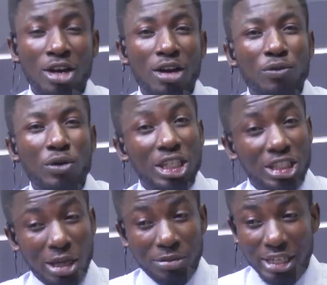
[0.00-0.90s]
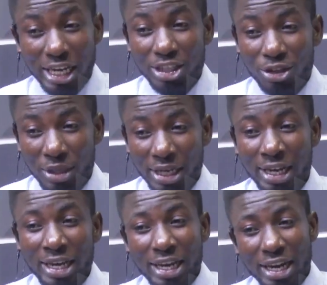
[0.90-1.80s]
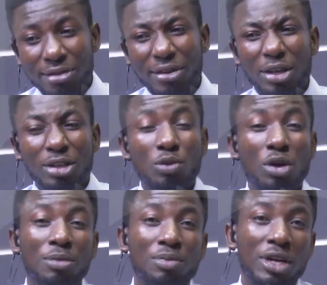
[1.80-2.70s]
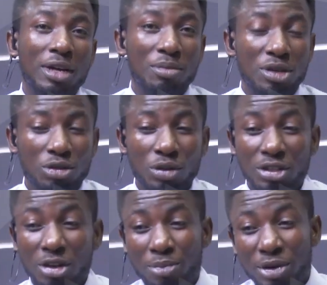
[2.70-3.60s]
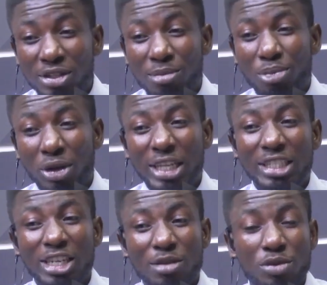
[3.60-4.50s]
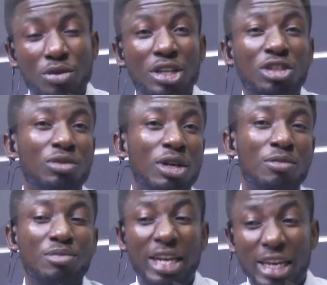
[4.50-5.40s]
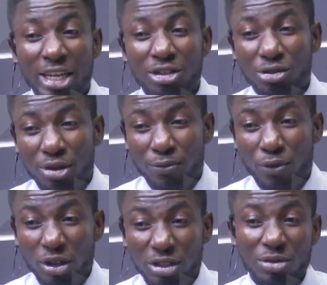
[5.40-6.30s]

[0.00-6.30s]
for the jobs they are doing. And I think is what administration of President Bola Tinubu is trying to bring into effort,